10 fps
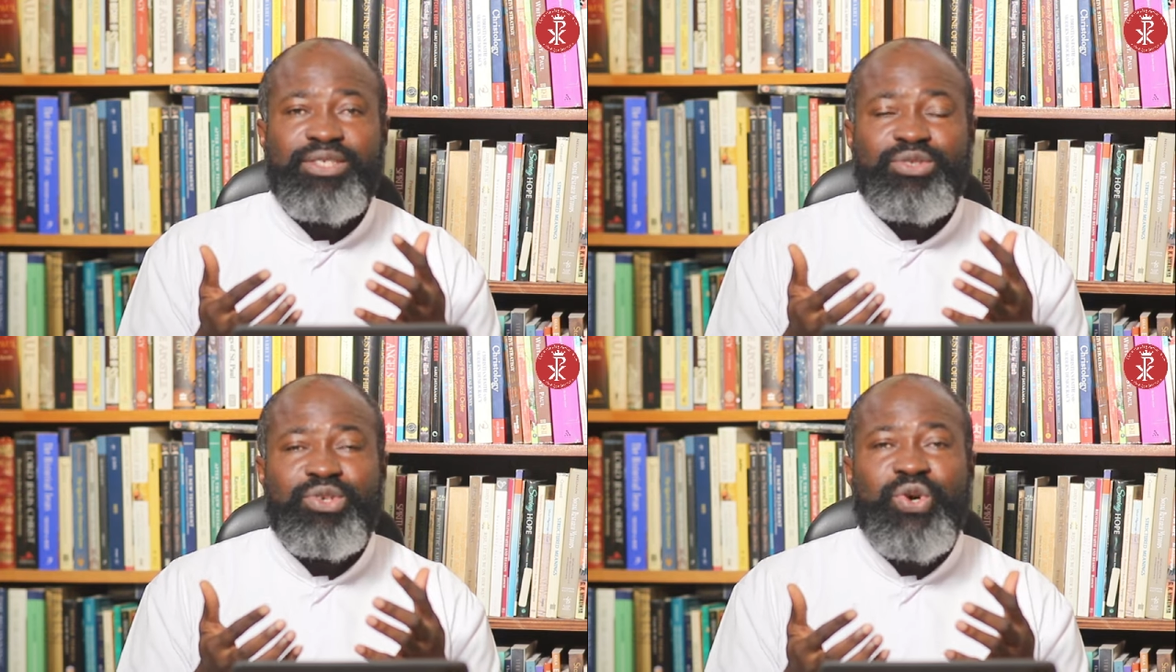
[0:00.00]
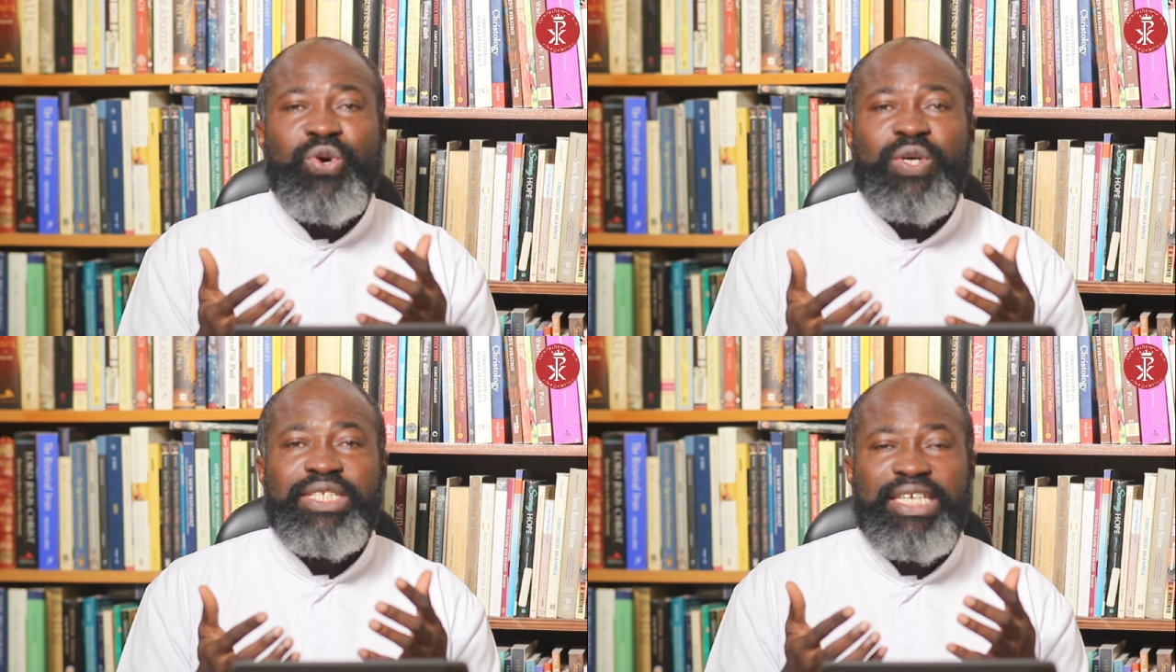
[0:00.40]
to
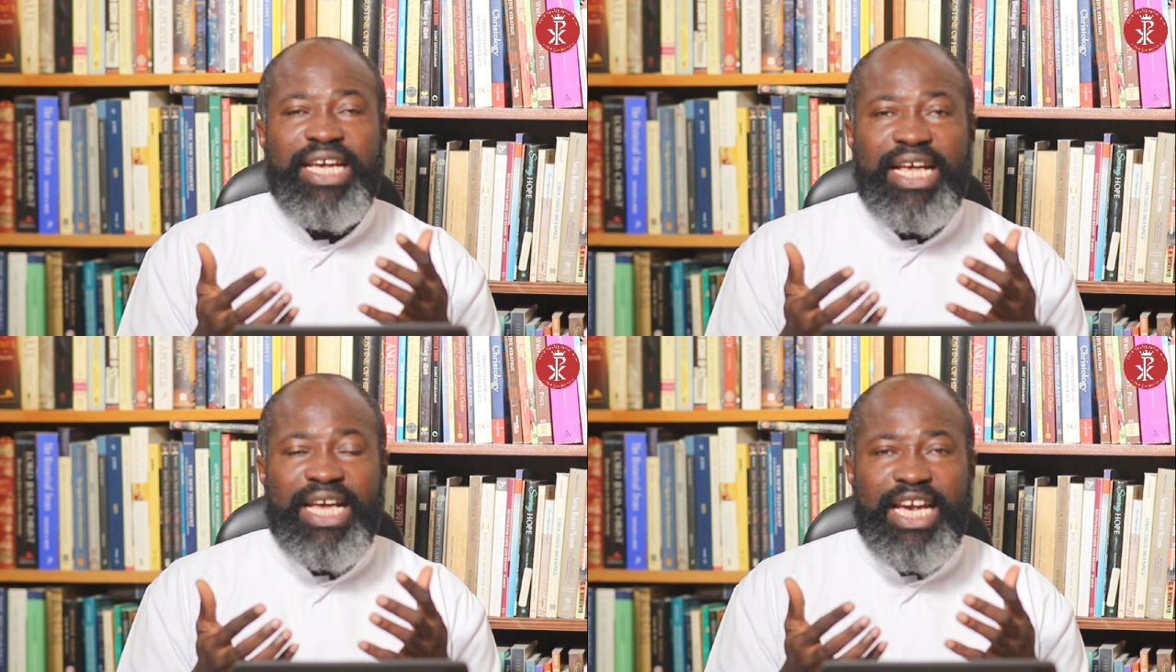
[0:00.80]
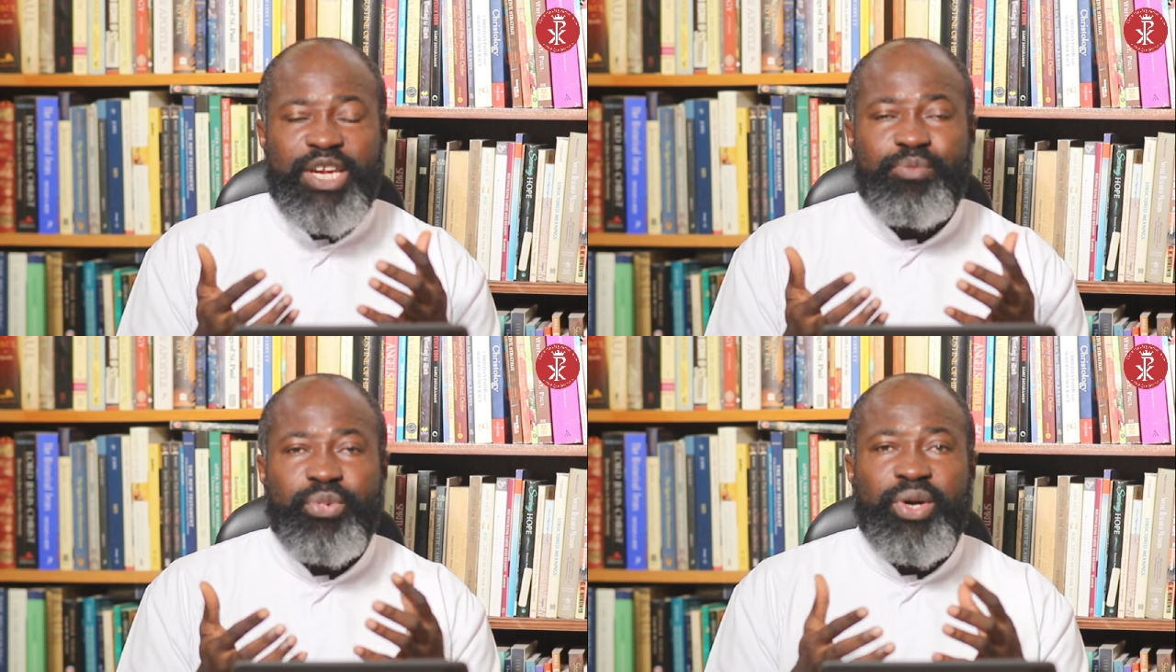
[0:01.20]
God
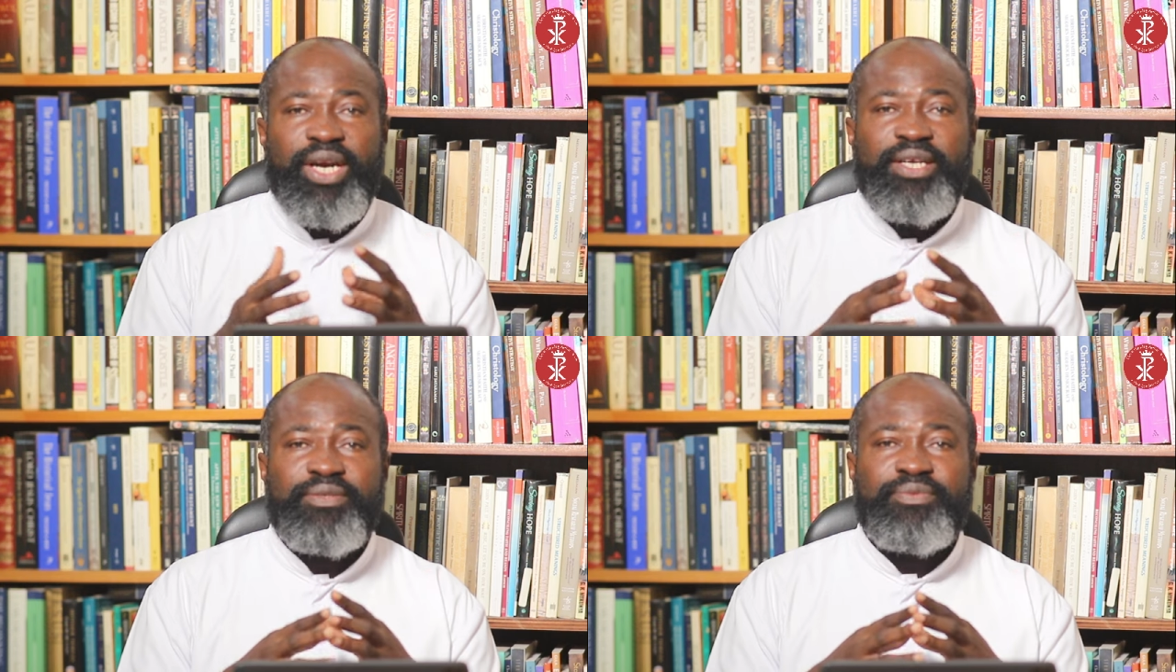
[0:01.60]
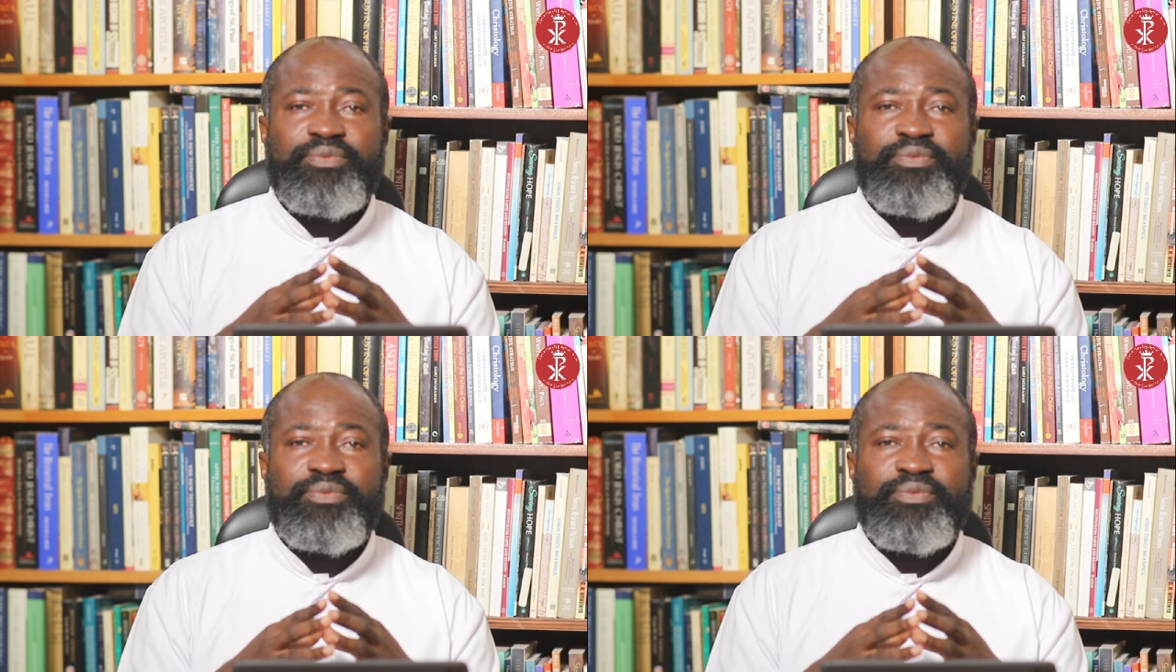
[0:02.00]
in prayer.